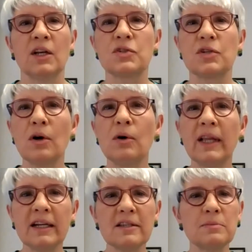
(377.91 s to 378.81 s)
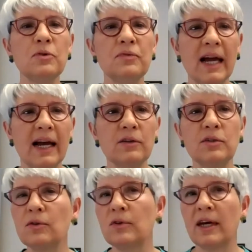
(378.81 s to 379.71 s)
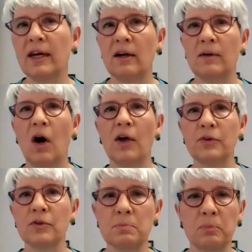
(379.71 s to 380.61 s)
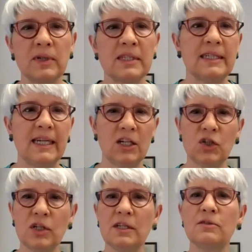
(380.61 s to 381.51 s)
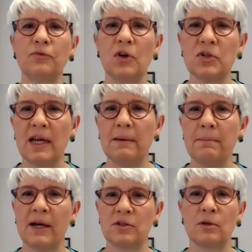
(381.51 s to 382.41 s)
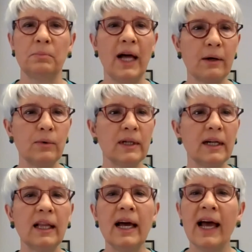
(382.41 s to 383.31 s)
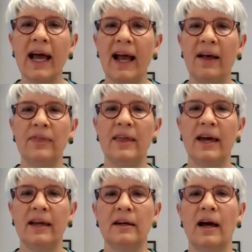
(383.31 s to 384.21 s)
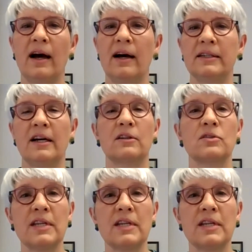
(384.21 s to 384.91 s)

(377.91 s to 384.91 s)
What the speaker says: So let us move now to the author's presentations, first Ambassador Blackwill, and then Dr.